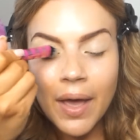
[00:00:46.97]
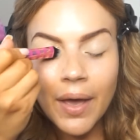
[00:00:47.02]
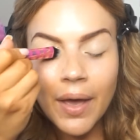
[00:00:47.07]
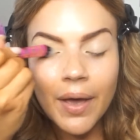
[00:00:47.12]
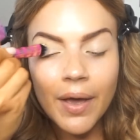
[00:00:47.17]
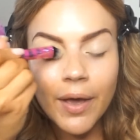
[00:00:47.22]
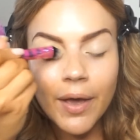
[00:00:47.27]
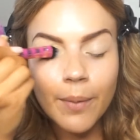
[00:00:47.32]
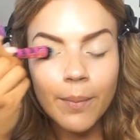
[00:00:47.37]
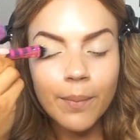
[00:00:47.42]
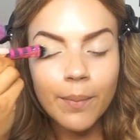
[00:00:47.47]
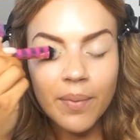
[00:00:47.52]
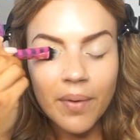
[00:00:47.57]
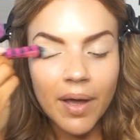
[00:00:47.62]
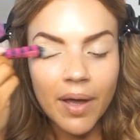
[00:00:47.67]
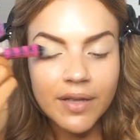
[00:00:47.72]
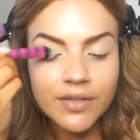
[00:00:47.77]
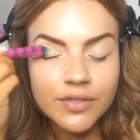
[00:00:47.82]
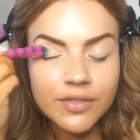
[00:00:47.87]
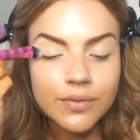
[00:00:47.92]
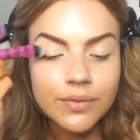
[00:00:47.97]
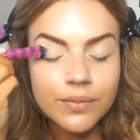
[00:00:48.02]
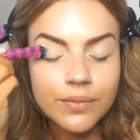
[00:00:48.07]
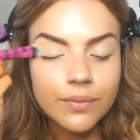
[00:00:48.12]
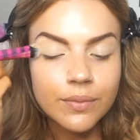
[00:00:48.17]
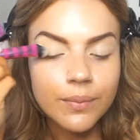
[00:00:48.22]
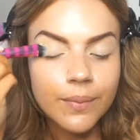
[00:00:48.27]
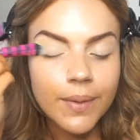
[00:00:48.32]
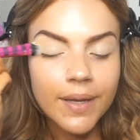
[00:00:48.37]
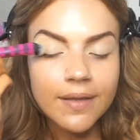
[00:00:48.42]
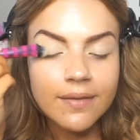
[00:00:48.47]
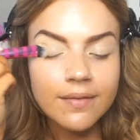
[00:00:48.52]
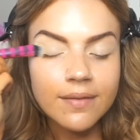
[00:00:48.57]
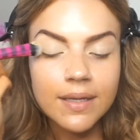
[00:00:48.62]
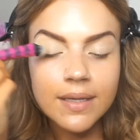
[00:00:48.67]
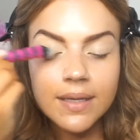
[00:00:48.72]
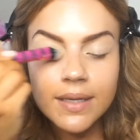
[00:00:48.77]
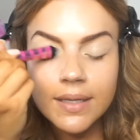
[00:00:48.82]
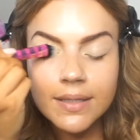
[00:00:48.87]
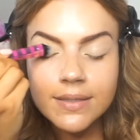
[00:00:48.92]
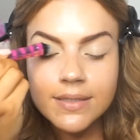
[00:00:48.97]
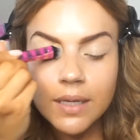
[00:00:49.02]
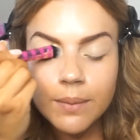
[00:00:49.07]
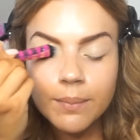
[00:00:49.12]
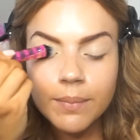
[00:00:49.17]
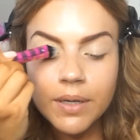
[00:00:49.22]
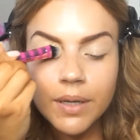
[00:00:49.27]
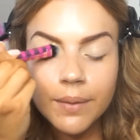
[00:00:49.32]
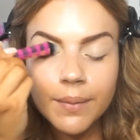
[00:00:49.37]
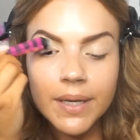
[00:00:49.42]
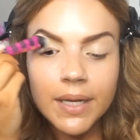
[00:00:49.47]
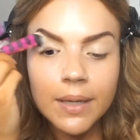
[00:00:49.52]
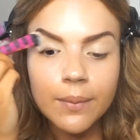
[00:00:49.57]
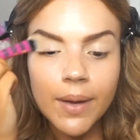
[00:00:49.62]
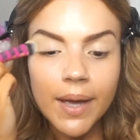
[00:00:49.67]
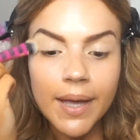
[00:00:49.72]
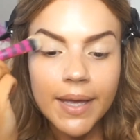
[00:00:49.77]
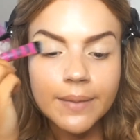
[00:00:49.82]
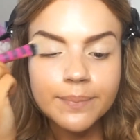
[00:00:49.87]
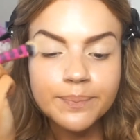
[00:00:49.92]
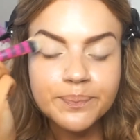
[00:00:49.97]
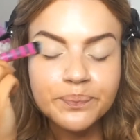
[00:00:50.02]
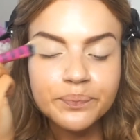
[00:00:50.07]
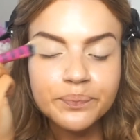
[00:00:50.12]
but I do always link it down below anyway.